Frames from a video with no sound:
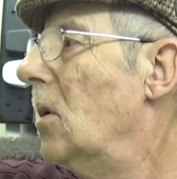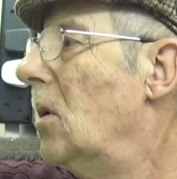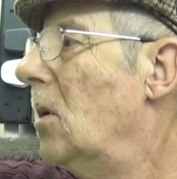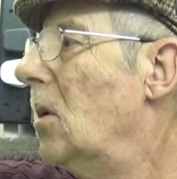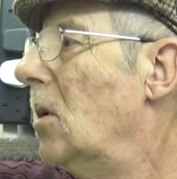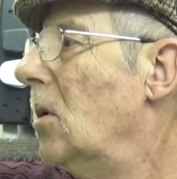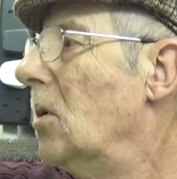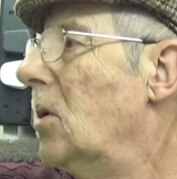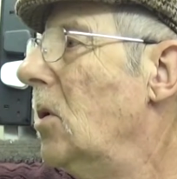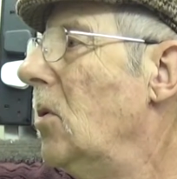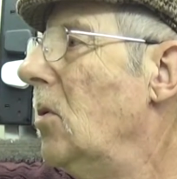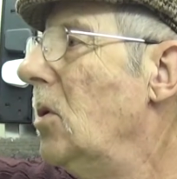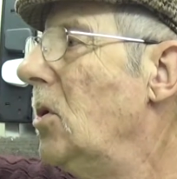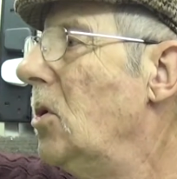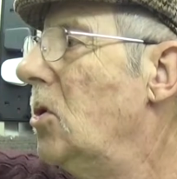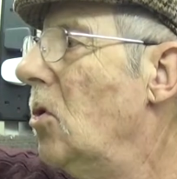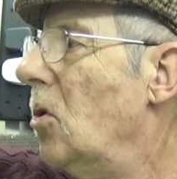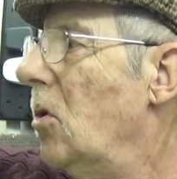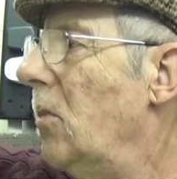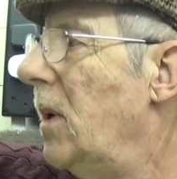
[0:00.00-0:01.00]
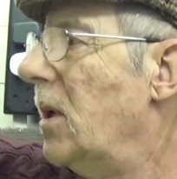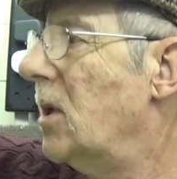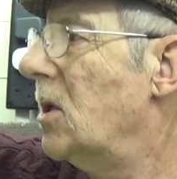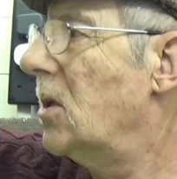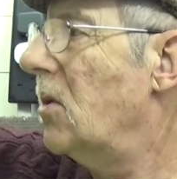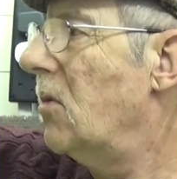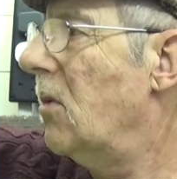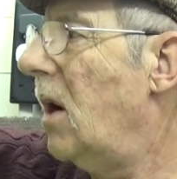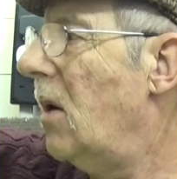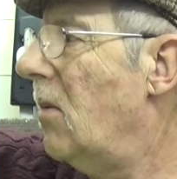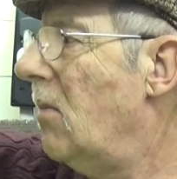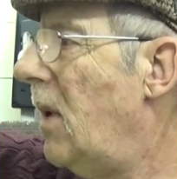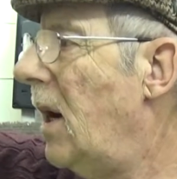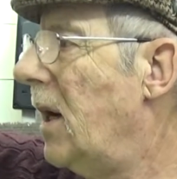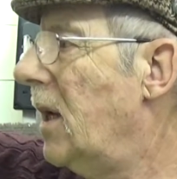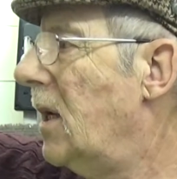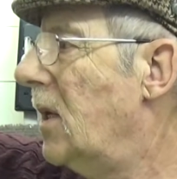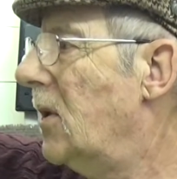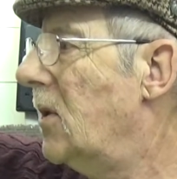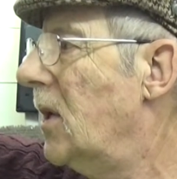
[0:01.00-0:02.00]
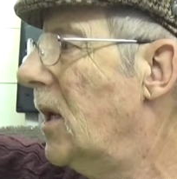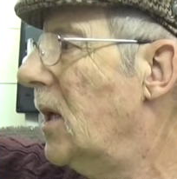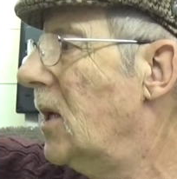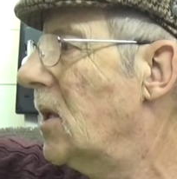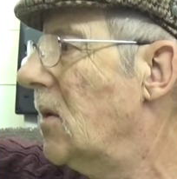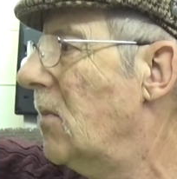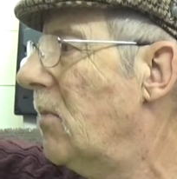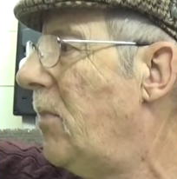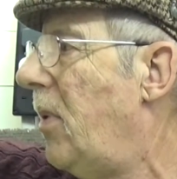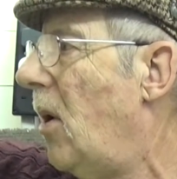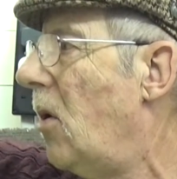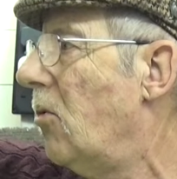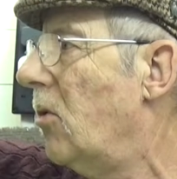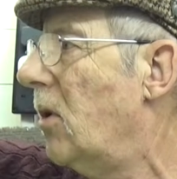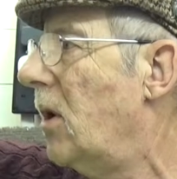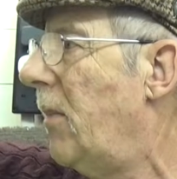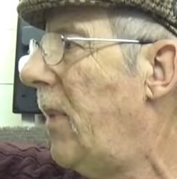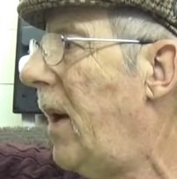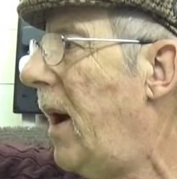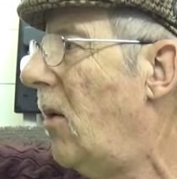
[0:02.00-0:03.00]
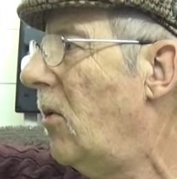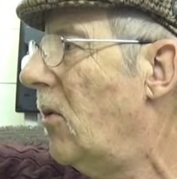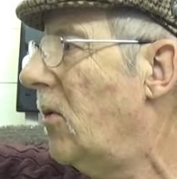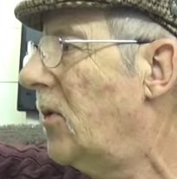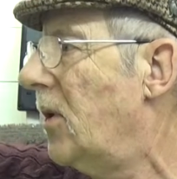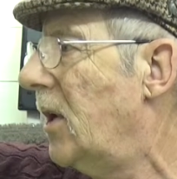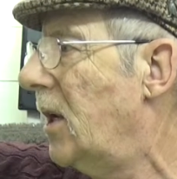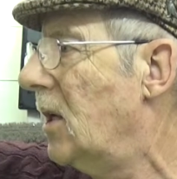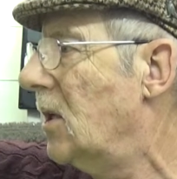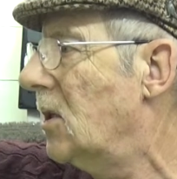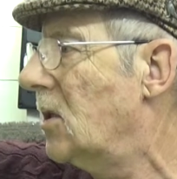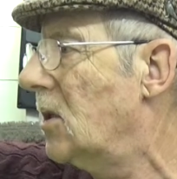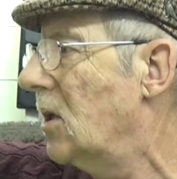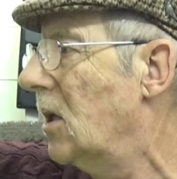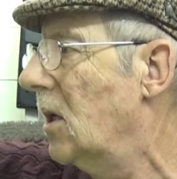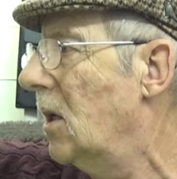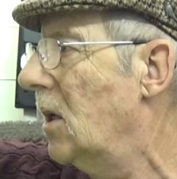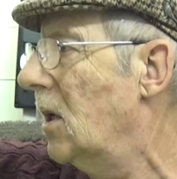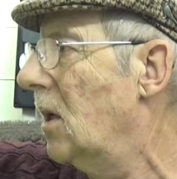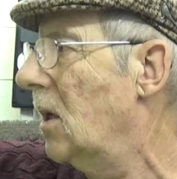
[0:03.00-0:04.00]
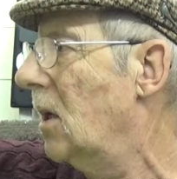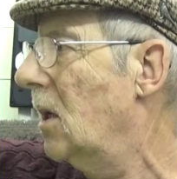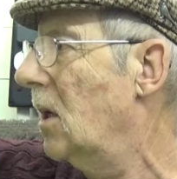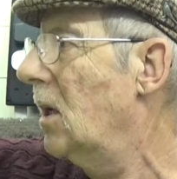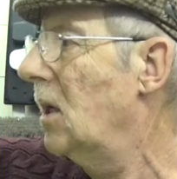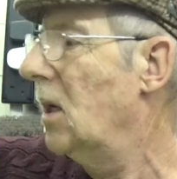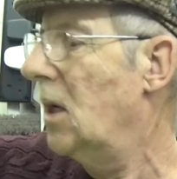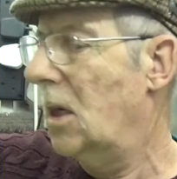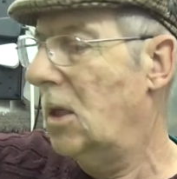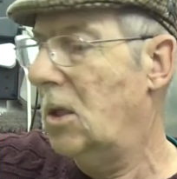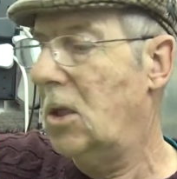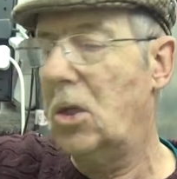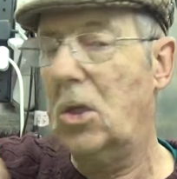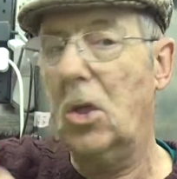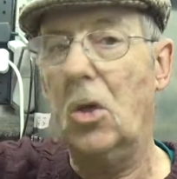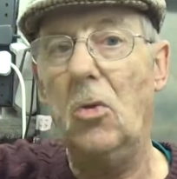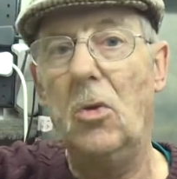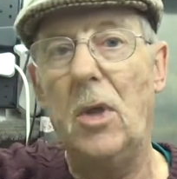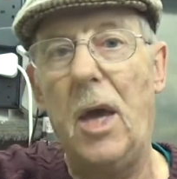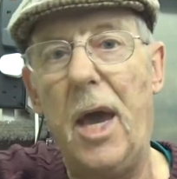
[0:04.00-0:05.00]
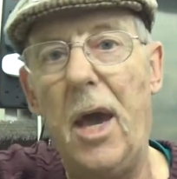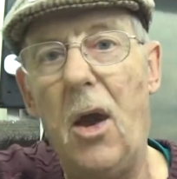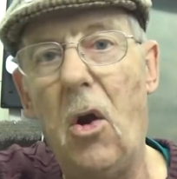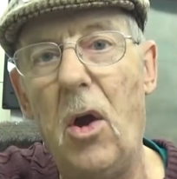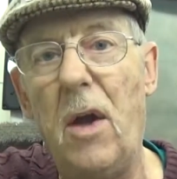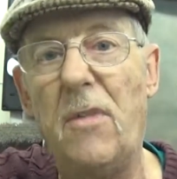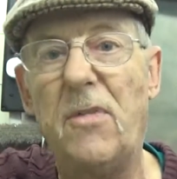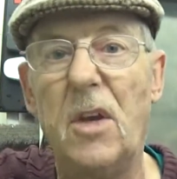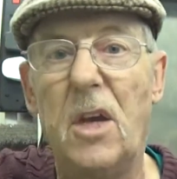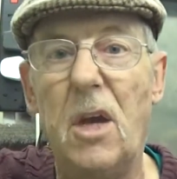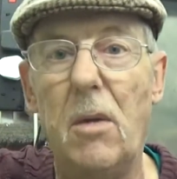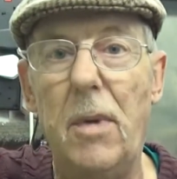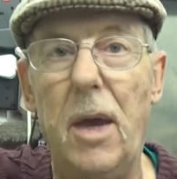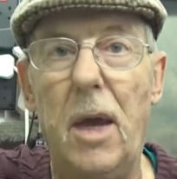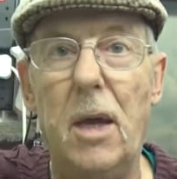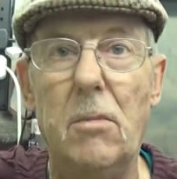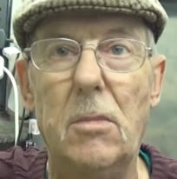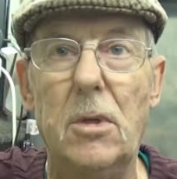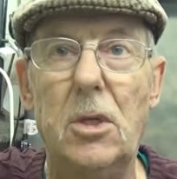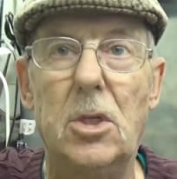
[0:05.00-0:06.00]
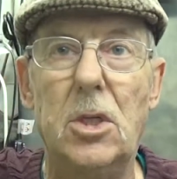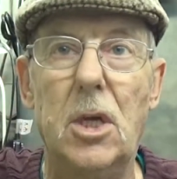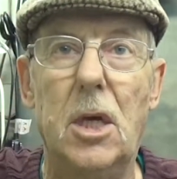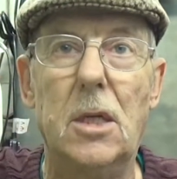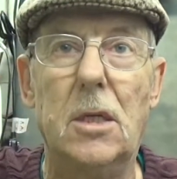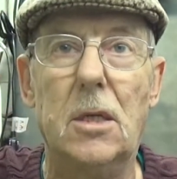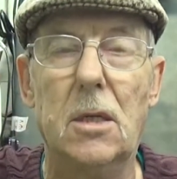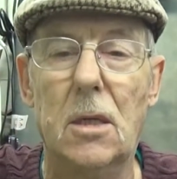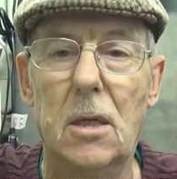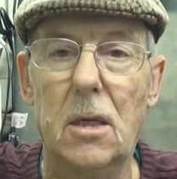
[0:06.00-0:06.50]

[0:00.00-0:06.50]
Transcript: I do enjoy messing around, making things and pottering about with things. And to do that, I have to come out of my shed.